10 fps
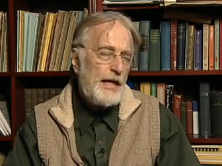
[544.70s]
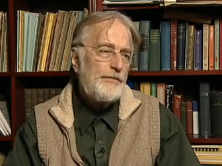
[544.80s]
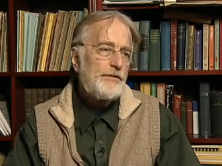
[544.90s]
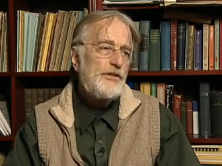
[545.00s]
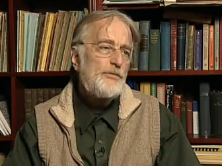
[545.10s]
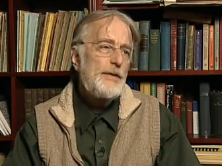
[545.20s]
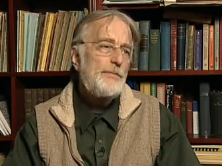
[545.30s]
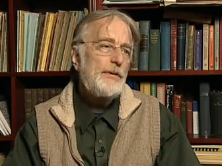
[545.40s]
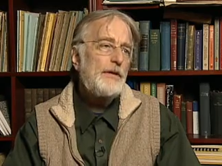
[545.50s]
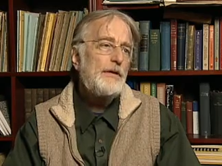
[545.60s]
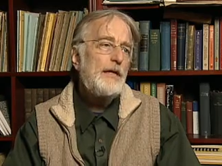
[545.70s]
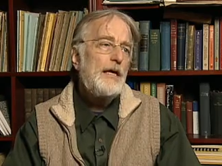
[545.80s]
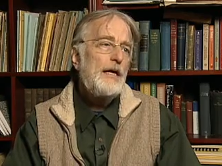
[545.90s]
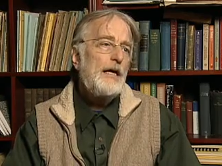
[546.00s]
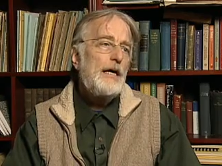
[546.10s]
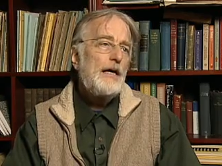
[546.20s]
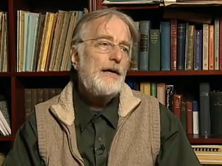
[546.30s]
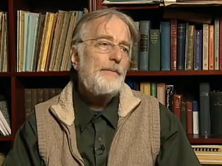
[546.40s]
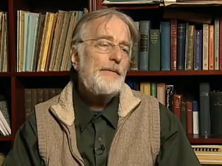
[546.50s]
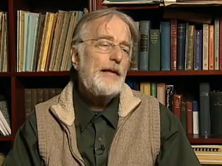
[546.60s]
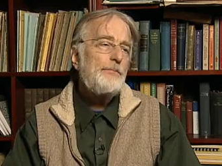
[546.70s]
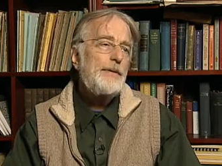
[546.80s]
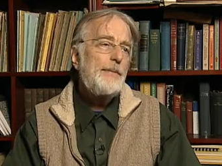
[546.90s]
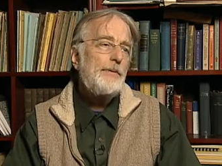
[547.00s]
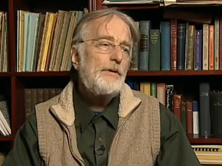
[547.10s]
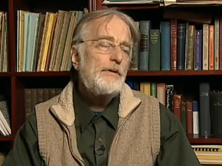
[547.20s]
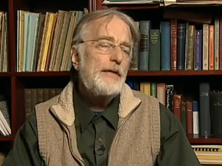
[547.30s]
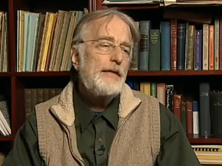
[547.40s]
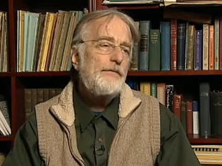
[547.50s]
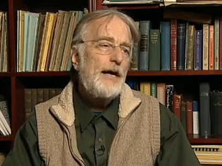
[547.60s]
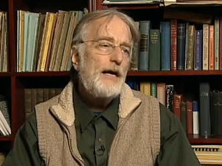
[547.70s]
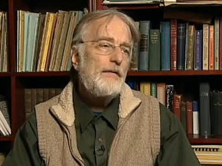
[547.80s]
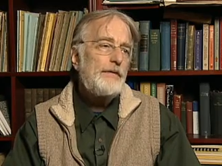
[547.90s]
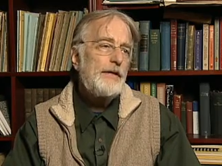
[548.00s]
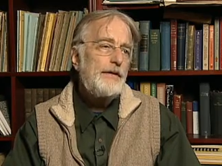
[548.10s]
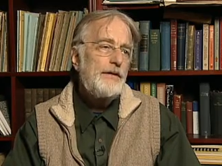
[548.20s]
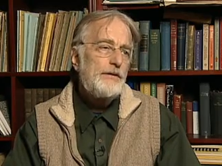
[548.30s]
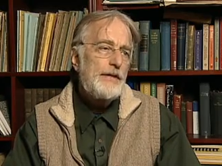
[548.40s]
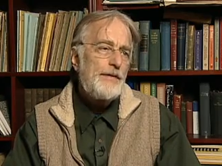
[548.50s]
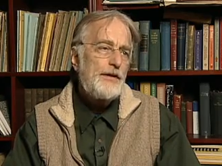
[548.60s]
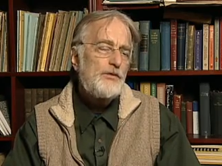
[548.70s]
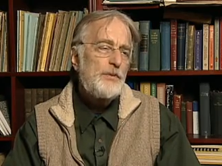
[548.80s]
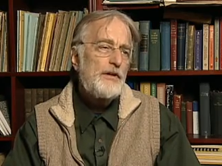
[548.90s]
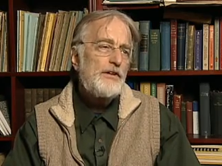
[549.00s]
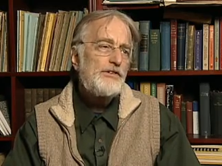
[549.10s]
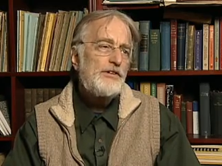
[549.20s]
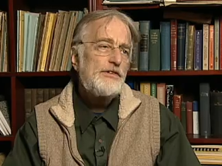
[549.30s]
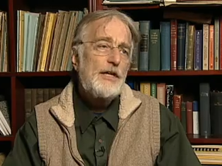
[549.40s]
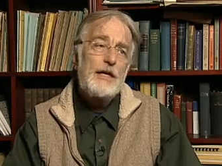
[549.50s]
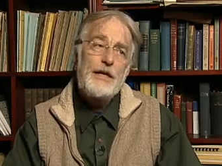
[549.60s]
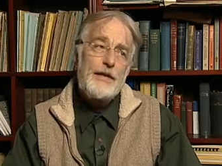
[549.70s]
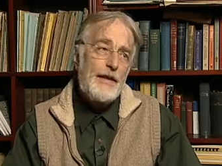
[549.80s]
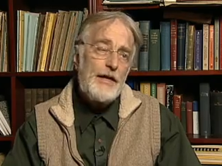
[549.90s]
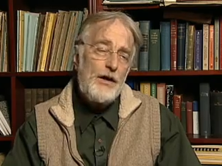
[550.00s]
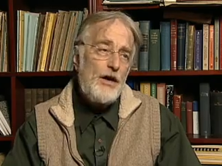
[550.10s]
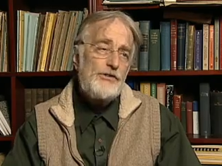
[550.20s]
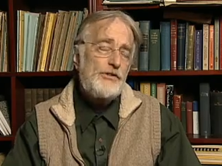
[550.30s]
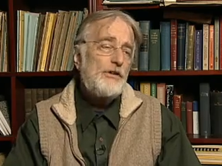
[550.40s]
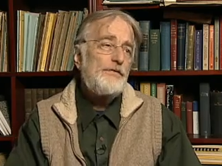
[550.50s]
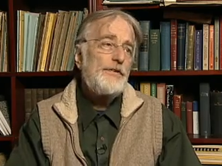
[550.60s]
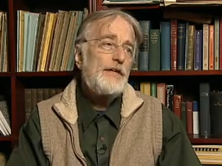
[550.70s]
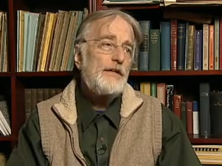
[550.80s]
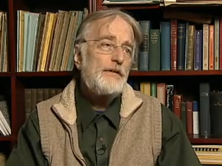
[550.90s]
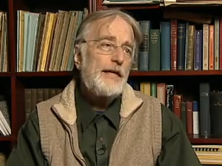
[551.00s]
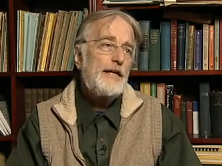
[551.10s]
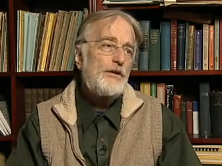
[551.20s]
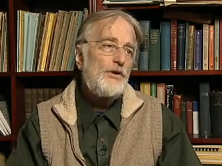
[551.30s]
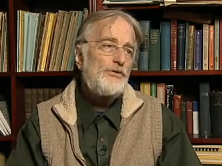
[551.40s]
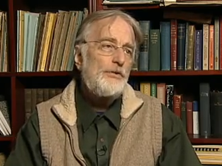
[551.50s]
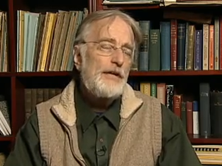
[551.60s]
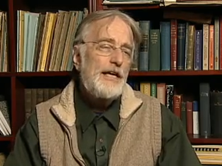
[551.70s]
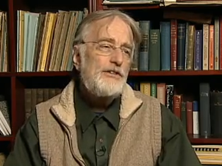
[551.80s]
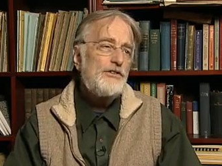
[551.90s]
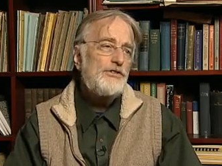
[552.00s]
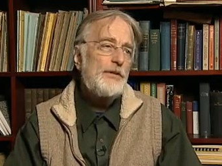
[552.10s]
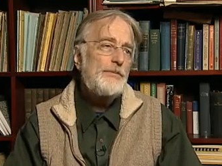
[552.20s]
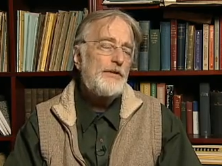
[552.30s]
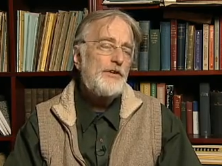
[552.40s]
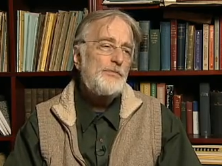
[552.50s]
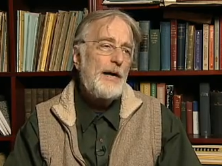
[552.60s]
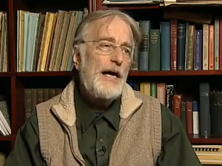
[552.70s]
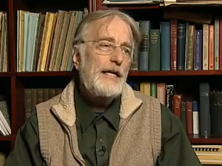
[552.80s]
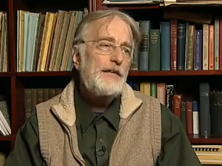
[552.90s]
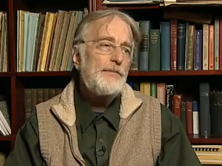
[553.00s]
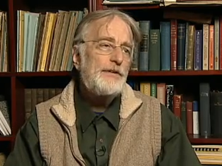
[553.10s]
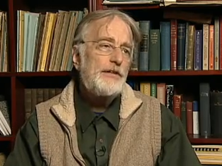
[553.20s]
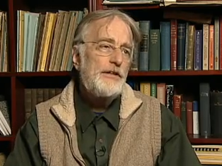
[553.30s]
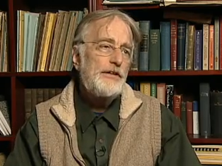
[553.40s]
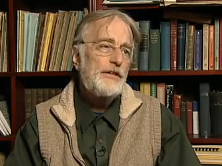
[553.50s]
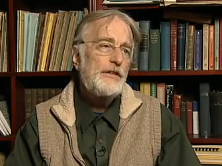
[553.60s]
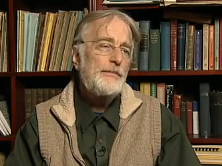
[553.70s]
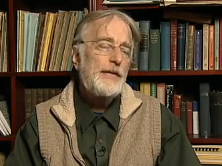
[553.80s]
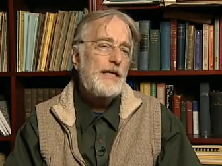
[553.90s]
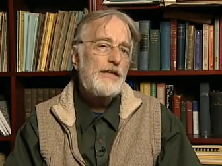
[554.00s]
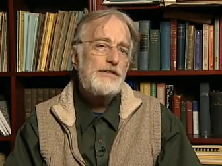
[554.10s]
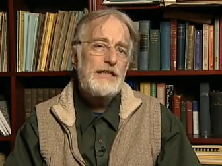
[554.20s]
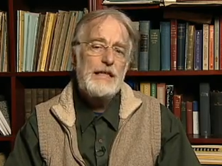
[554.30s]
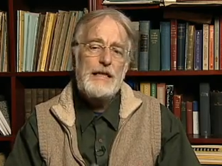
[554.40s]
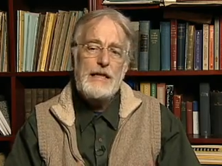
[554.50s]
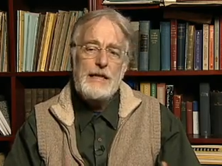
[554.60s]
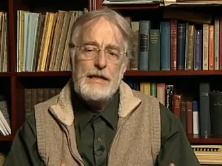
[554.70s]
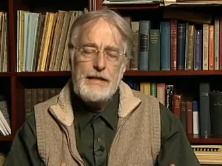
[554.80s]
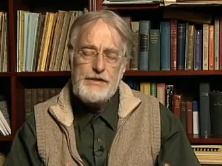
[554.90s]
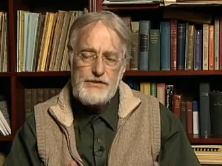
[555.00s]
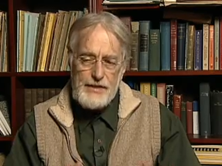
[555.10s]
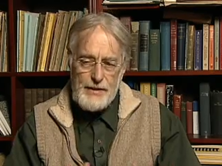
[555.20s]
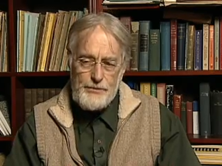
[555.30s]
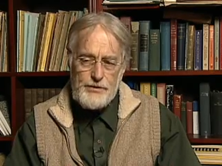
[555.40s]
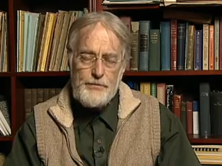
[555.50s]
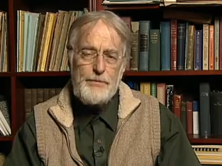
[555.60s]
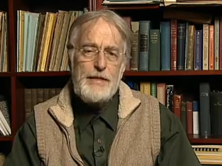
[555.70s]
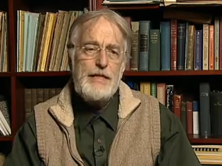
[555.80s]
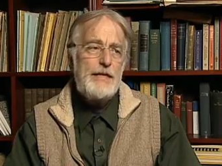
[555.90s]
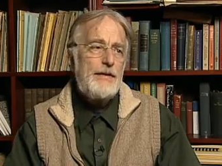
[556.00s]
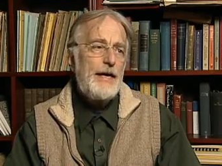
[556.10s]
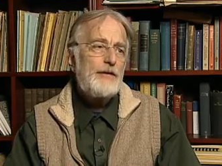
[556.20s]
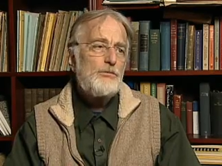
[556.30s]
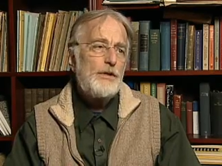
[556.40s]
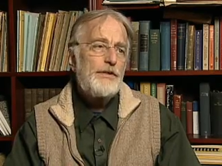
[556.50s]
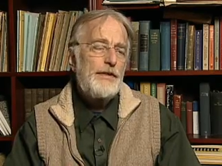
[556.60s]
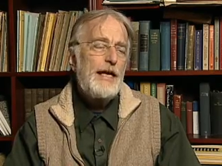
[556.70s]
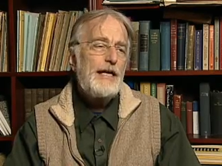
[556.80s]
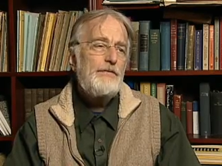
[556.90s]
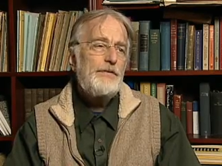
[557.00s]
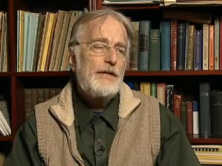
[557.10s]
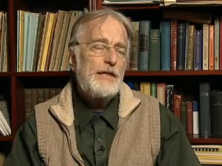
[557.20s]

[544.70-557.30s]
conference people, um, and people involved in near-death experiences, they also feel a close relationship to this body of material because it seems to me that what they've